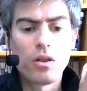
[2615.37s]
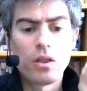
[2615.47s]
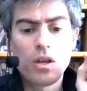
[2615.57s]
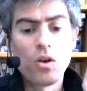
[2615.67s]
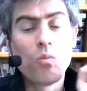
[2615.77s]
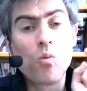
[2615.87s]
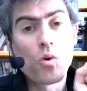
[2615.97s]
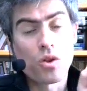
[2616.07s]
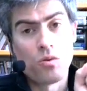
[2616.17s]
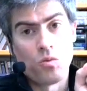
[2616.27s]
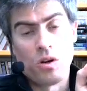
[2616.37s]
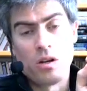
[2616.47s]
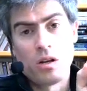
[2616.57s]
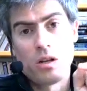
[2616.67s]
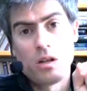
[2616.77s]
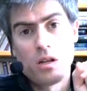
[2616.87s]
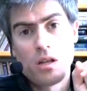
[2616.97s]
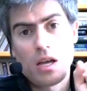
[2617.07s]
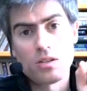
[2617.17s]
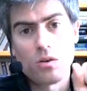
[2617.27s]
that no more than one
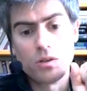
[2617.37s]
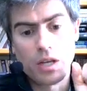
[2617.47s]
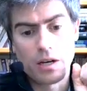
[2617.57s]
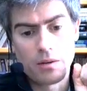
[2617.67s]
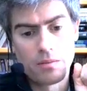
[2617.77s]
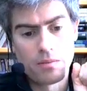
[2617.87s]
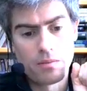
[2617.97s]
has old data.